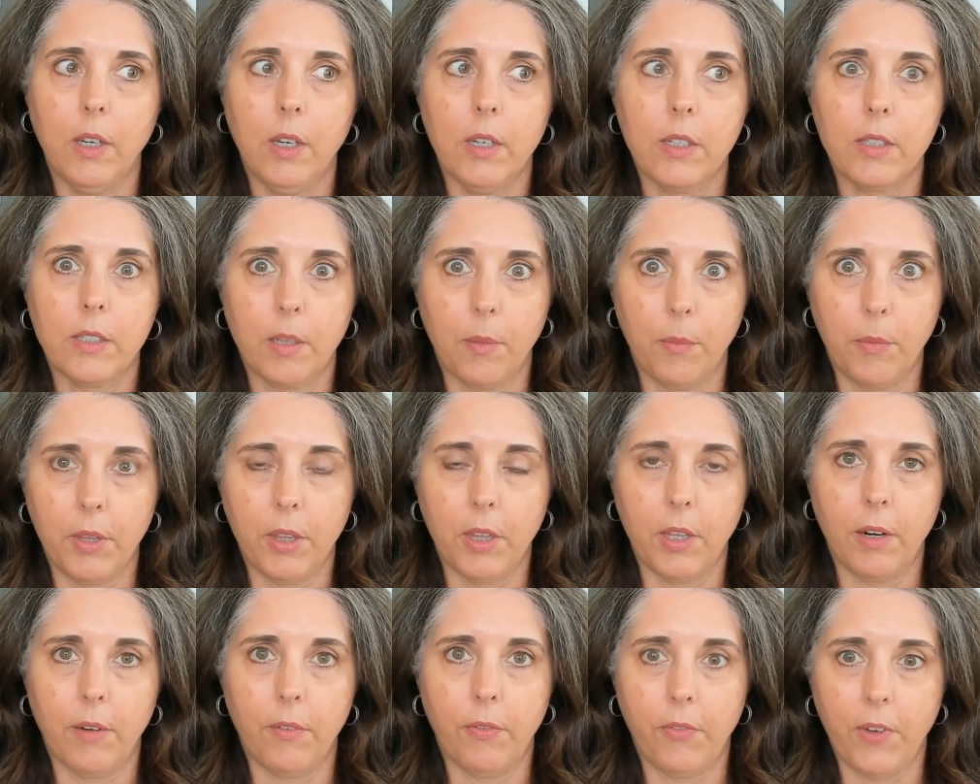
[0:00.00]
something
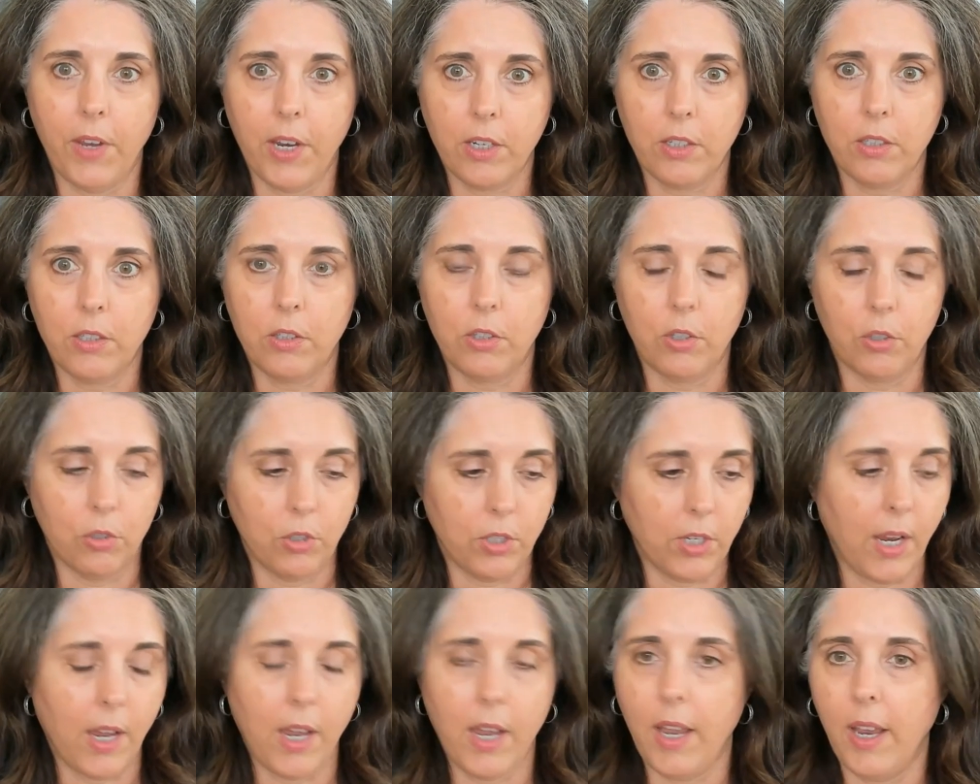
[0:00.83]
that affects your
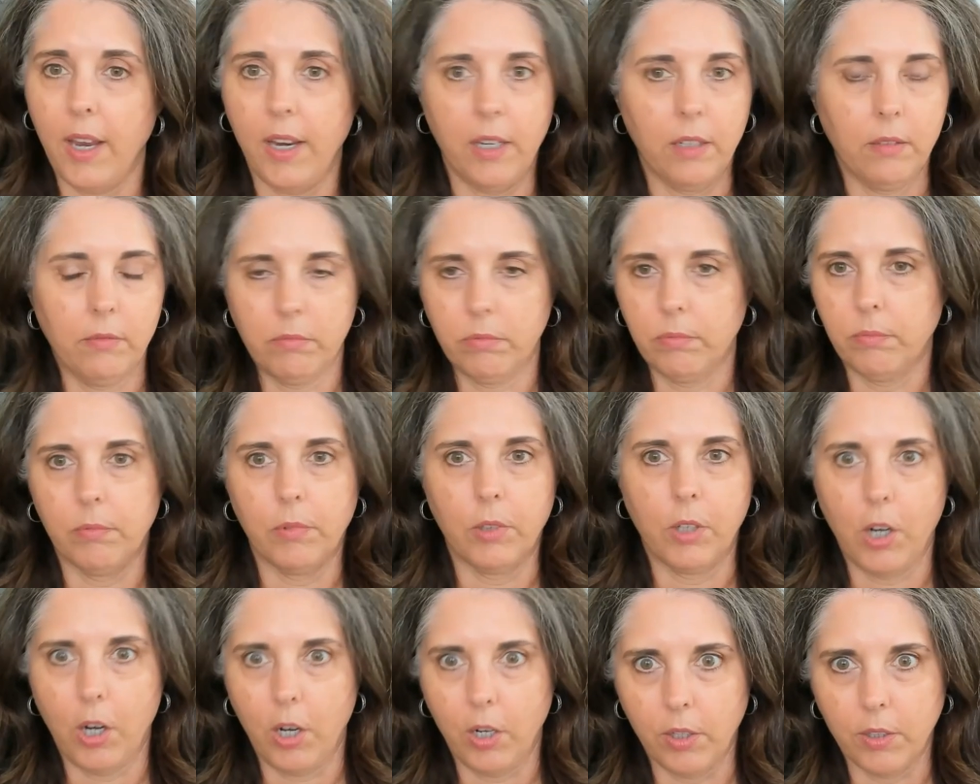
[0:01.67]
dye
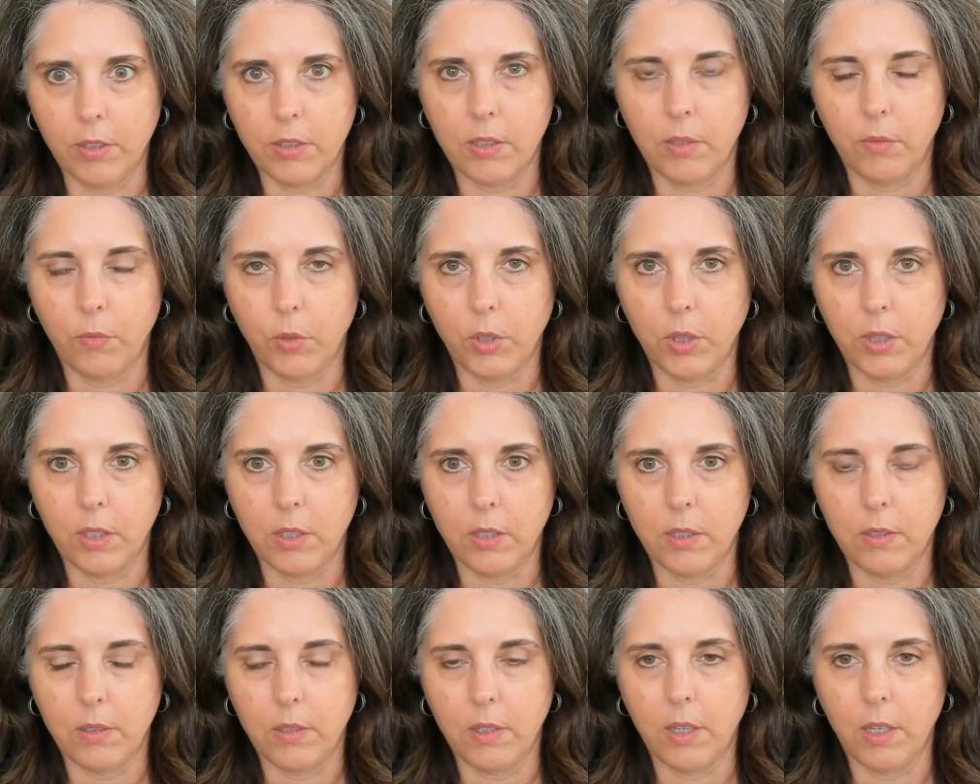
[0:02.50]
regardless of what the
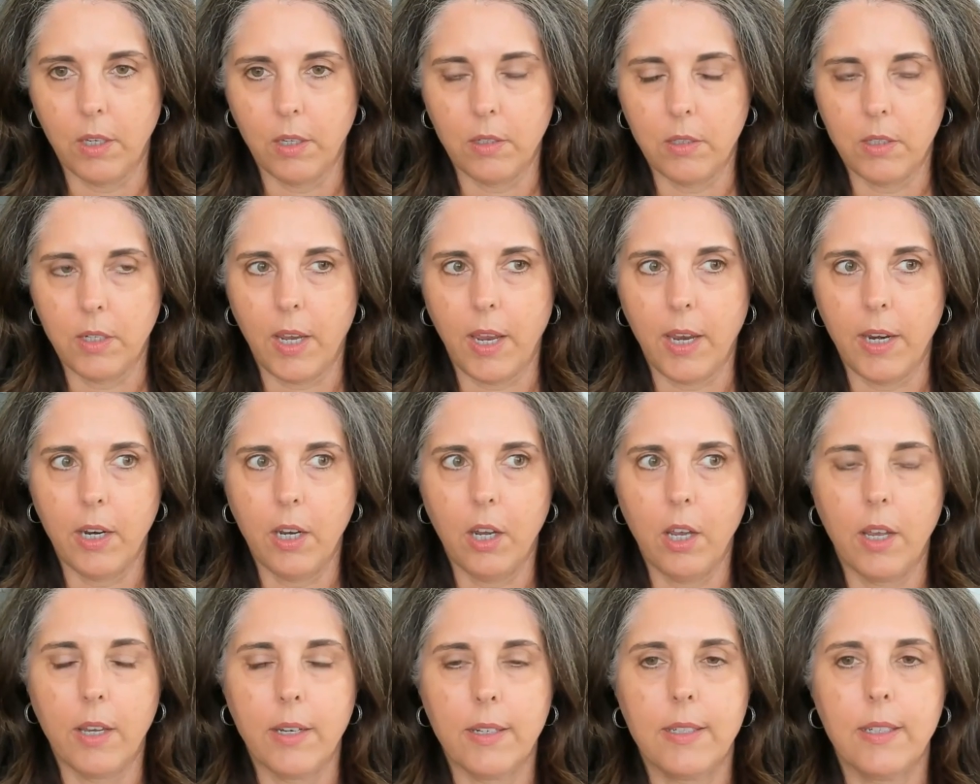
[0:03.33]
dye
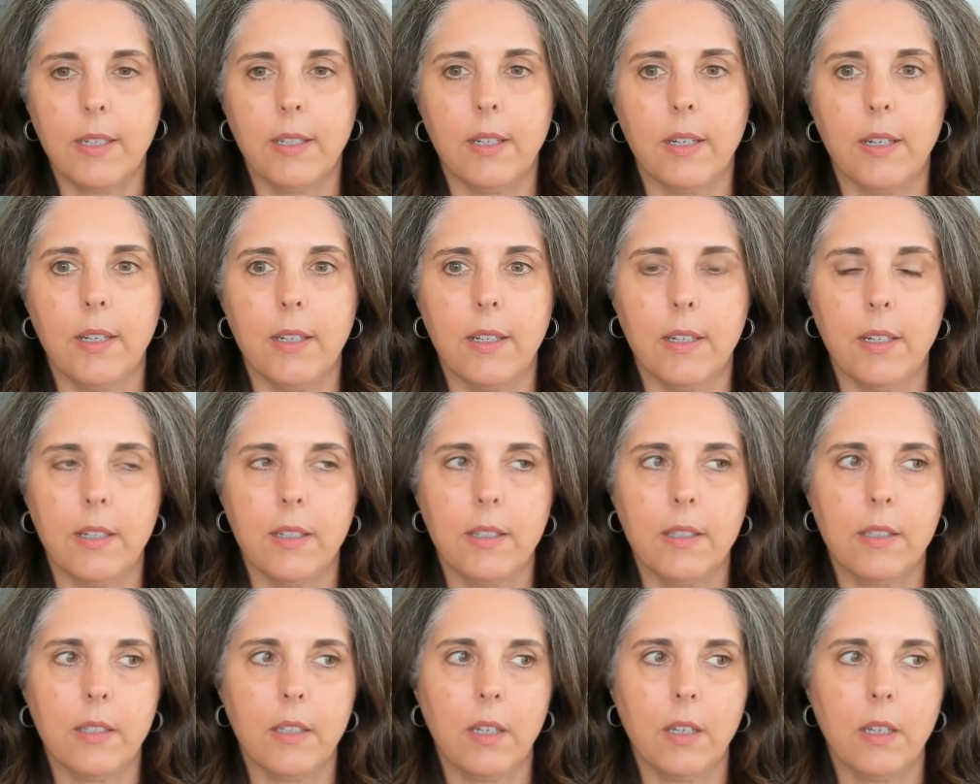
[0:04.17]
content is.